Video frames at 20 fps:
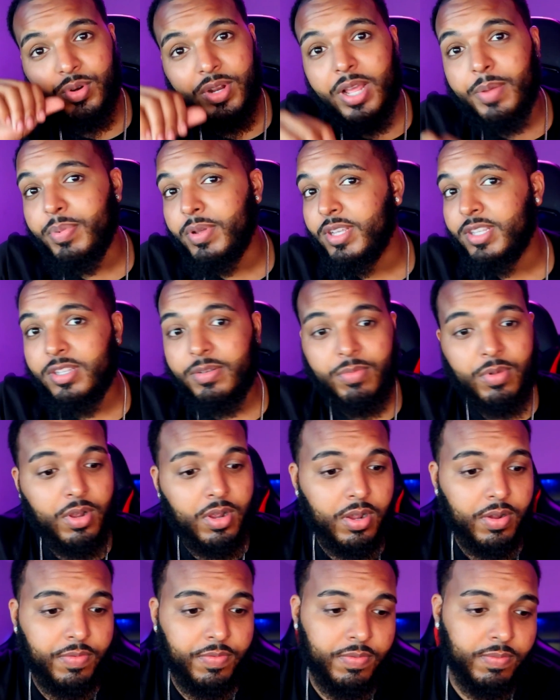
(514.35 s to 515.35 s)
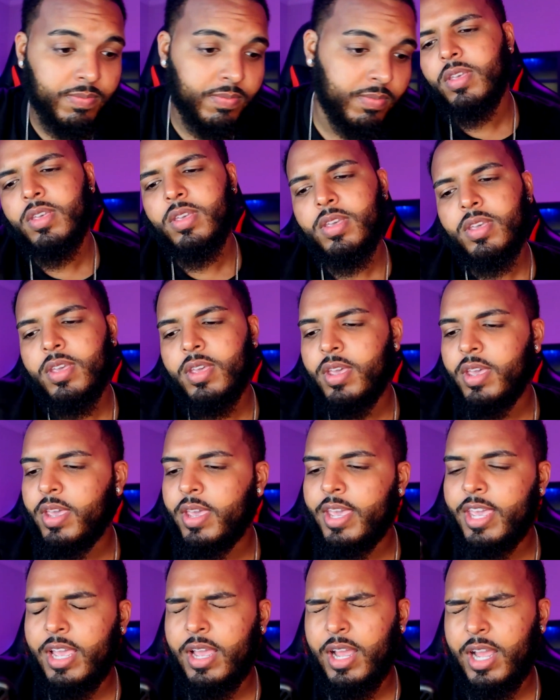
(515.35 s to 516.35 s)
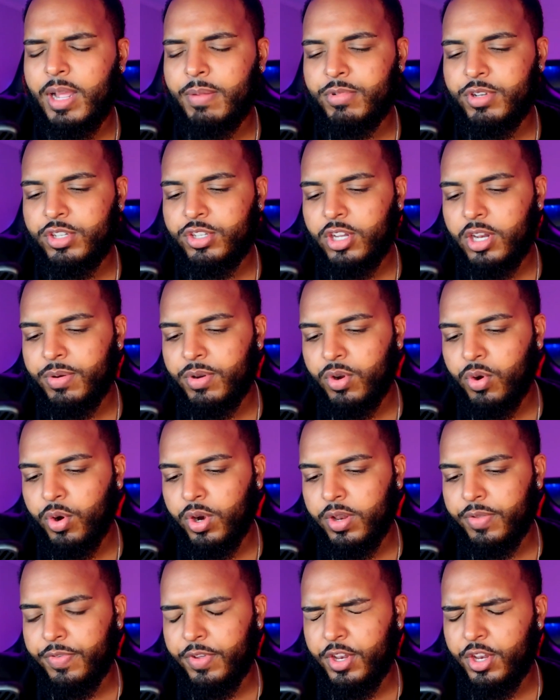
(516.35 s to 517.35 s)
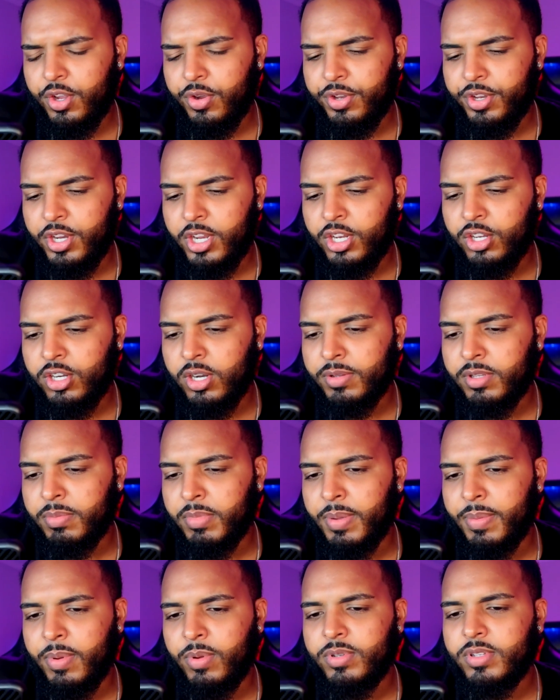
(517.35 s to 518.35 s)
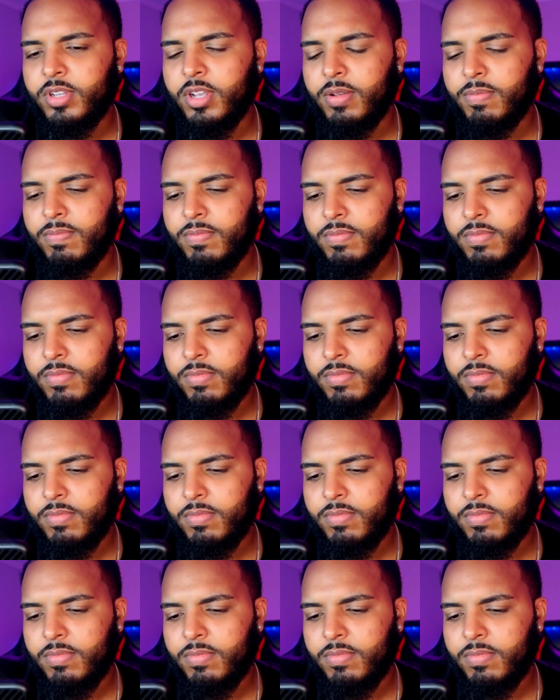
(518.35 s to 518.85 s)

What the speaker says: bro. That pissed him off. Hey, I'm just trying to record a video, and you interrupted me. Man, what's up?